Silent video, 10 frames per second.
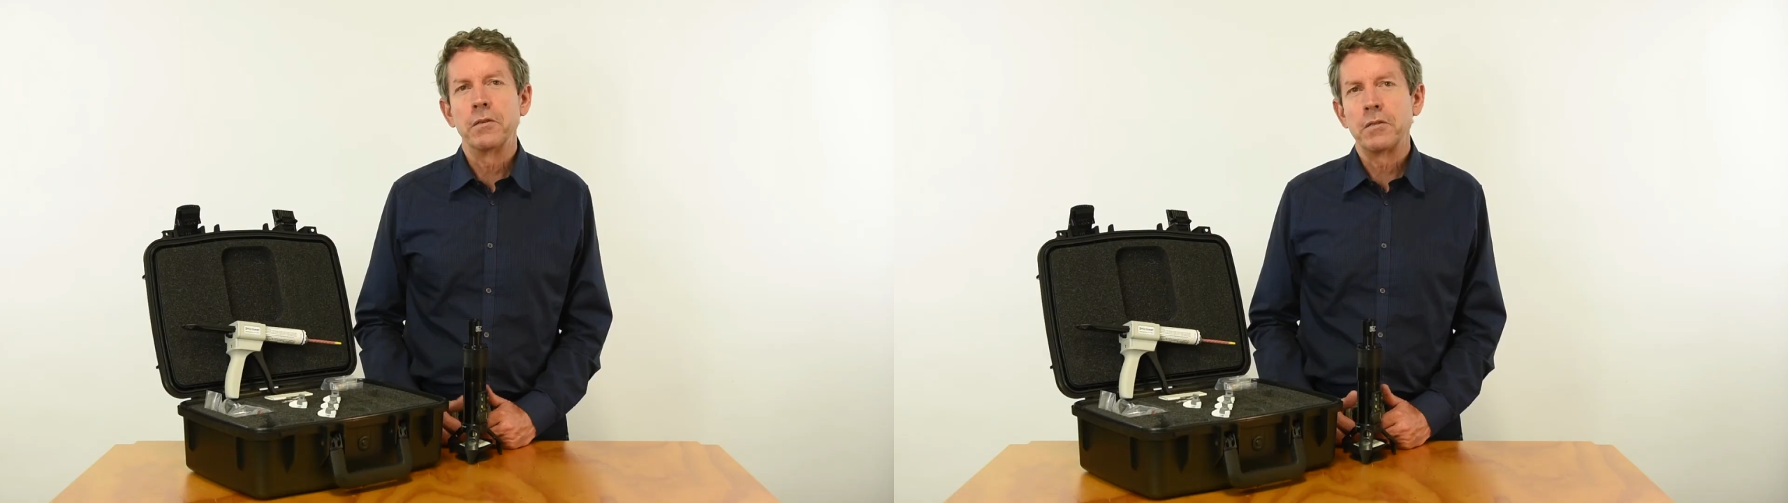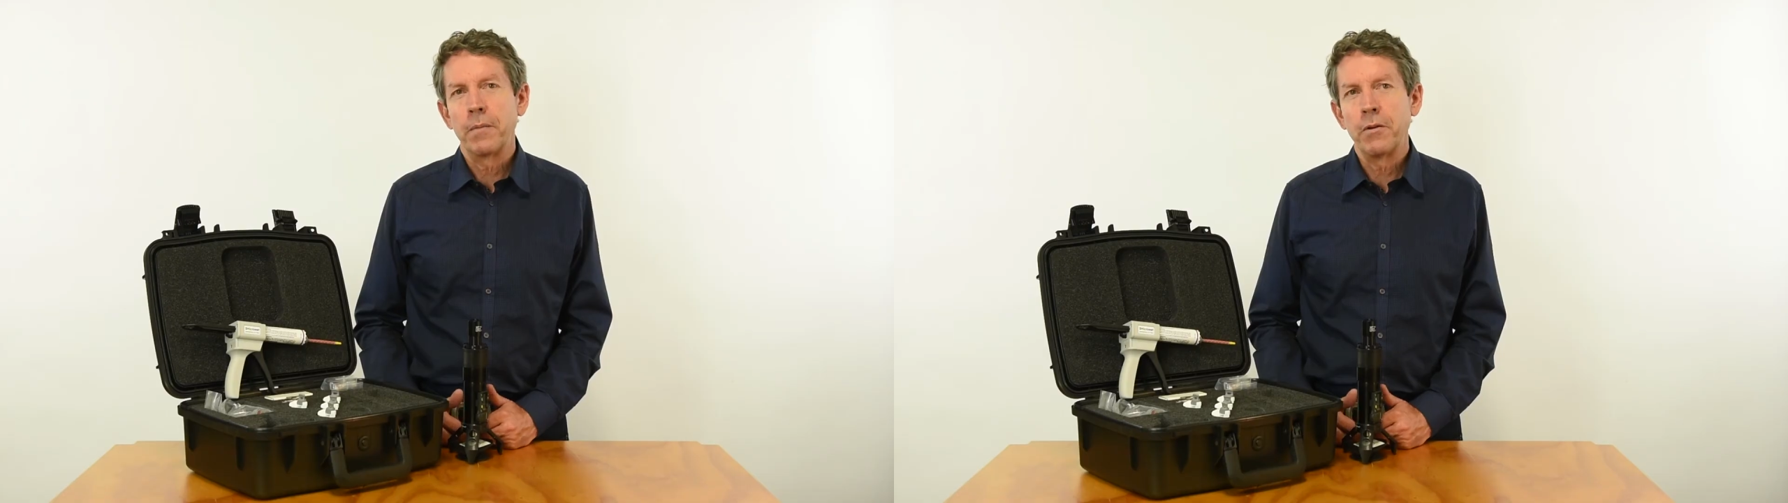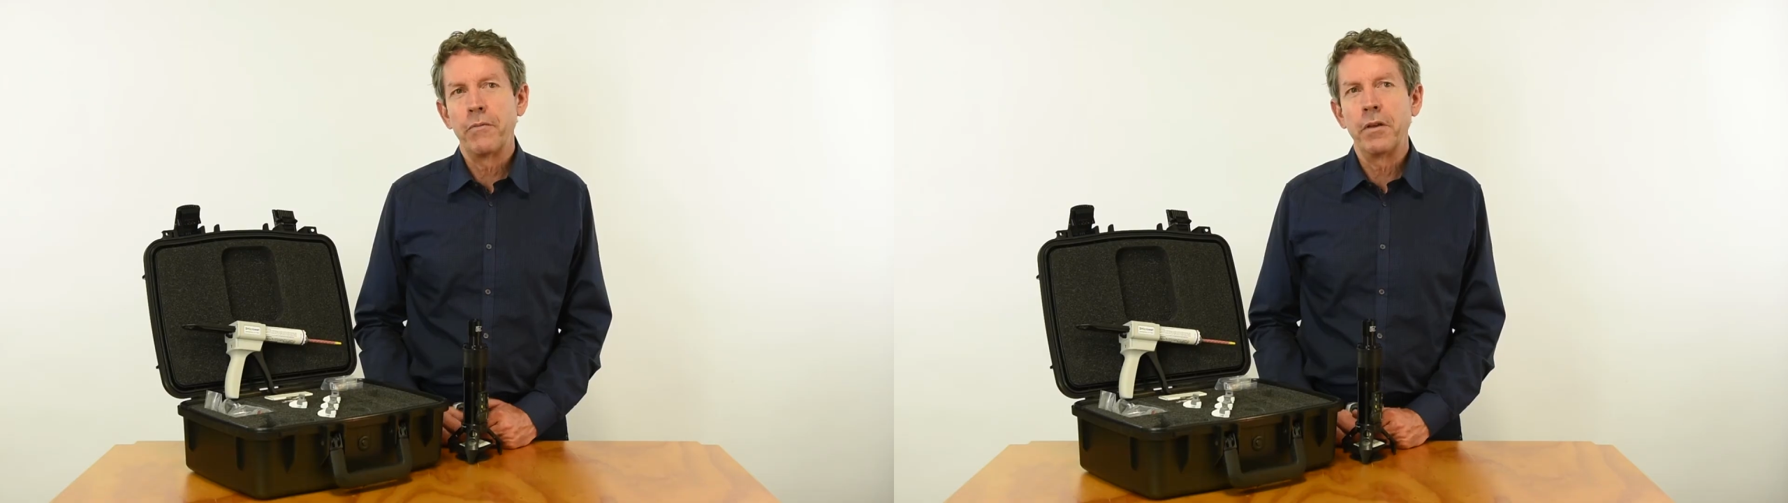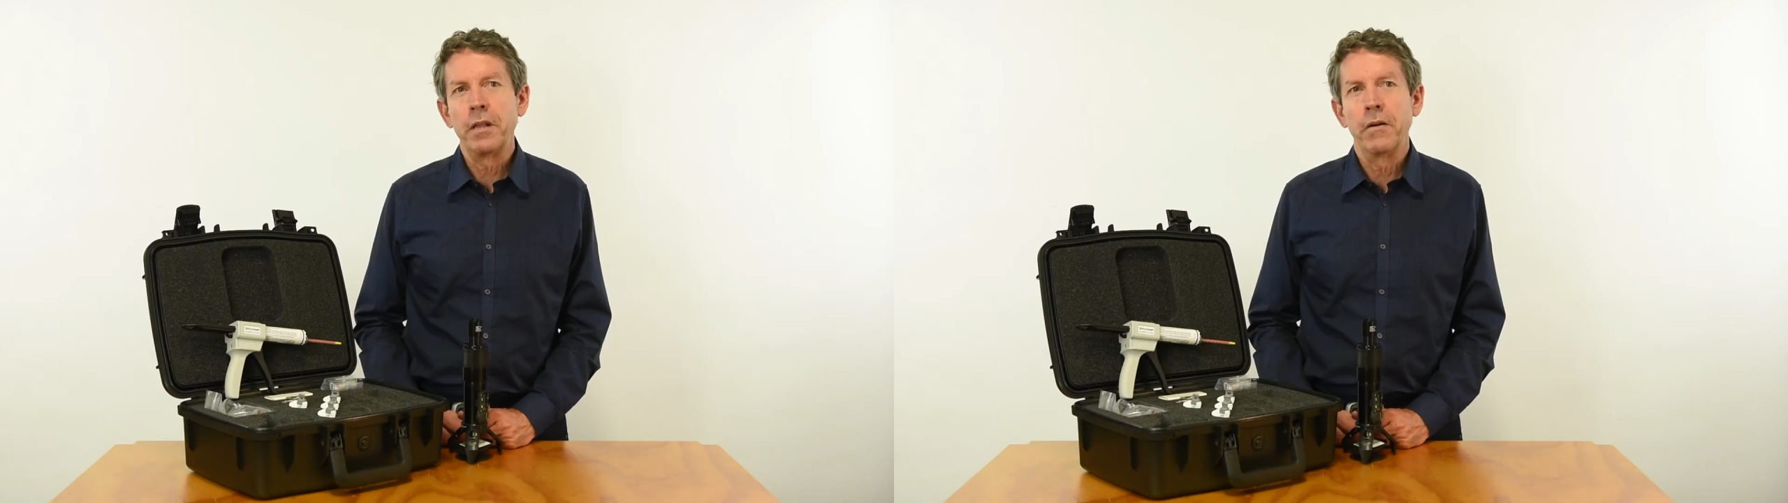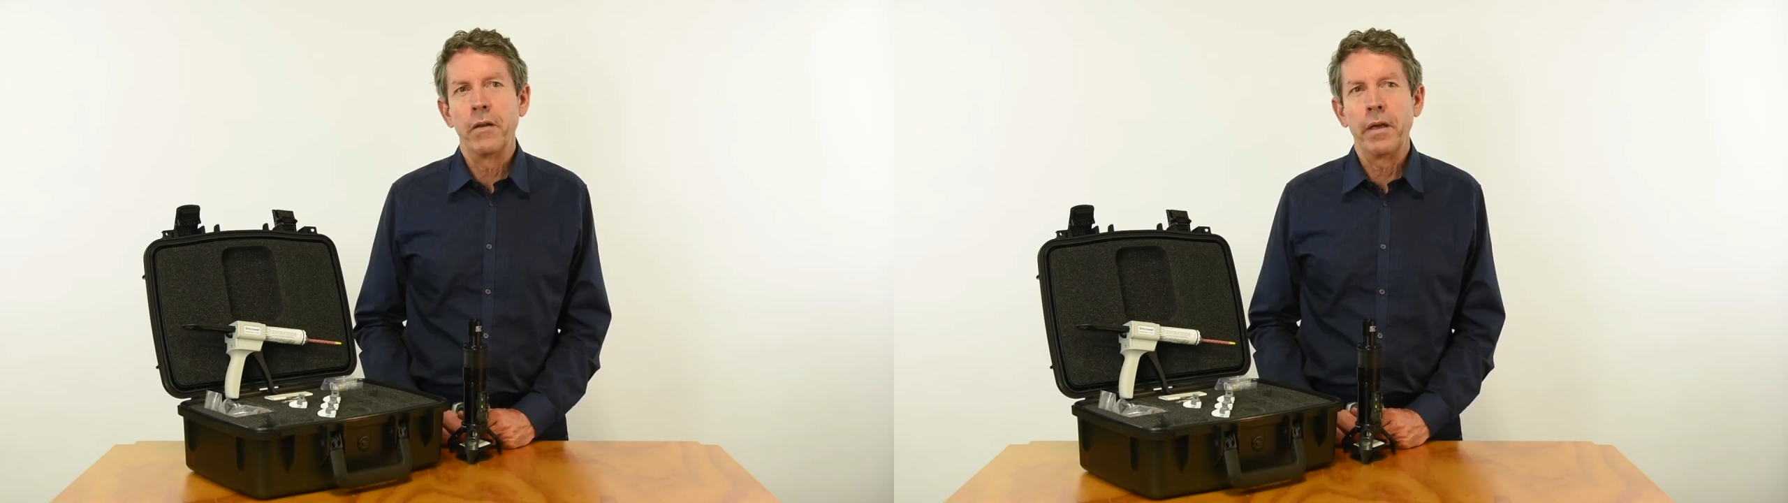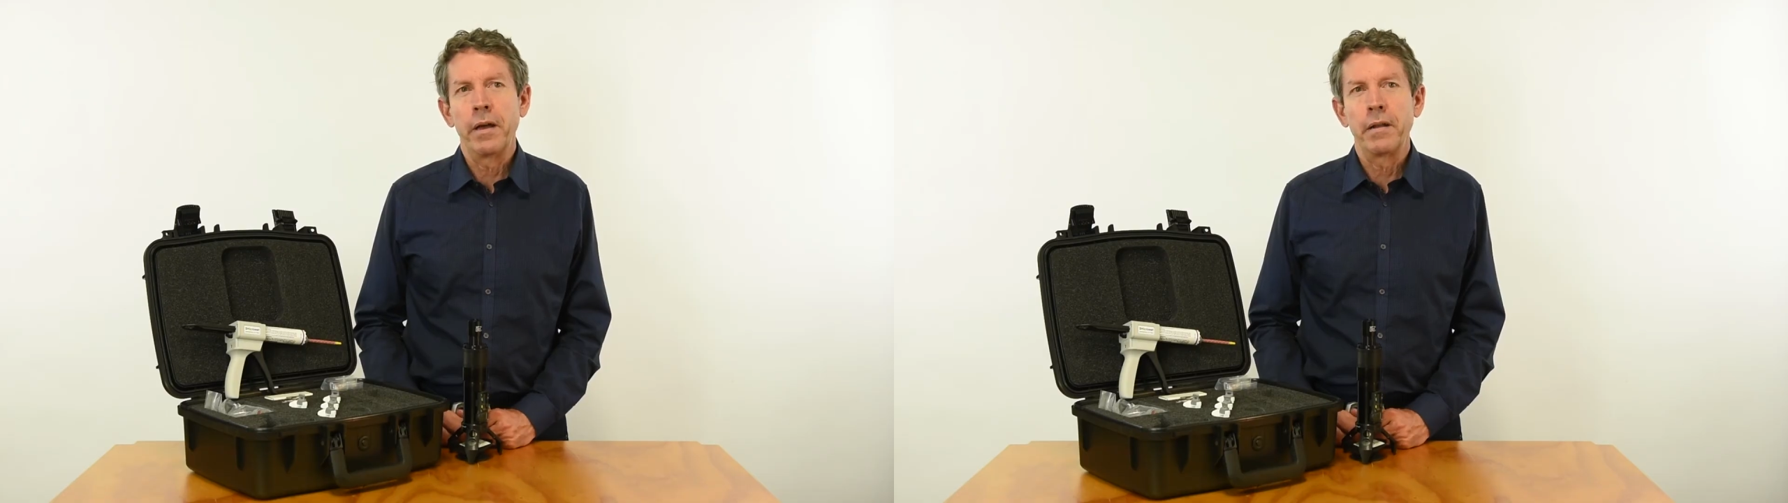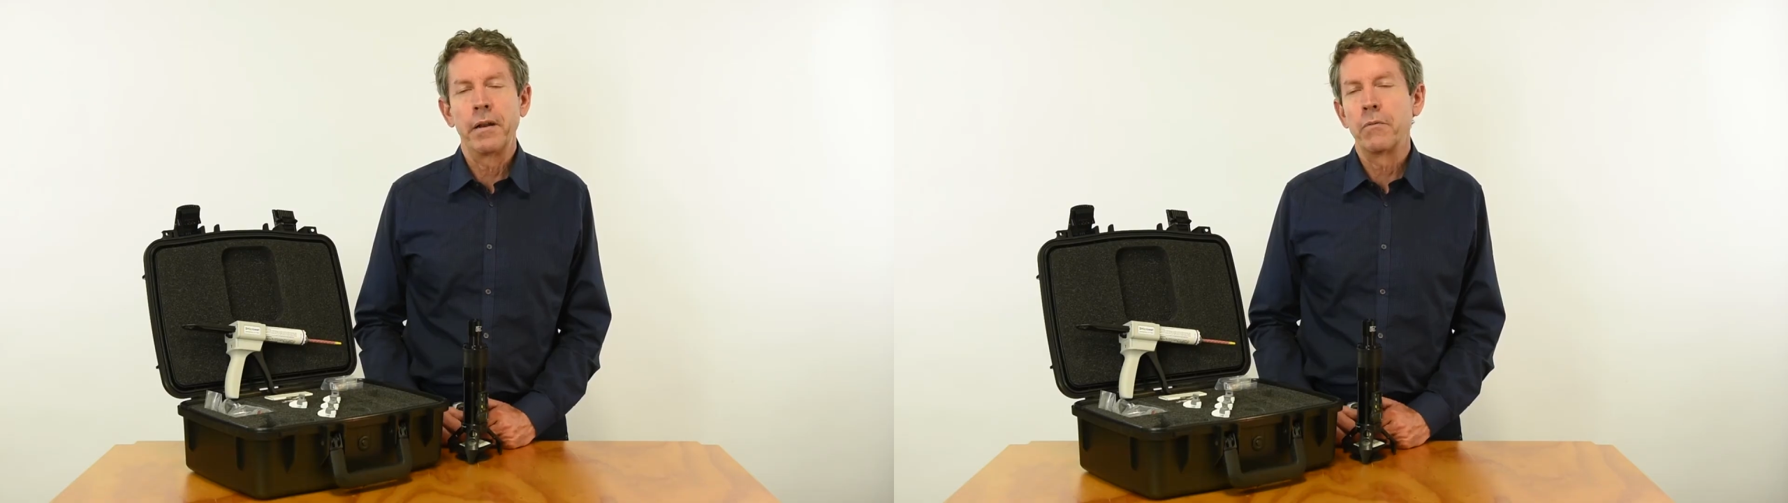There's a separate video on that,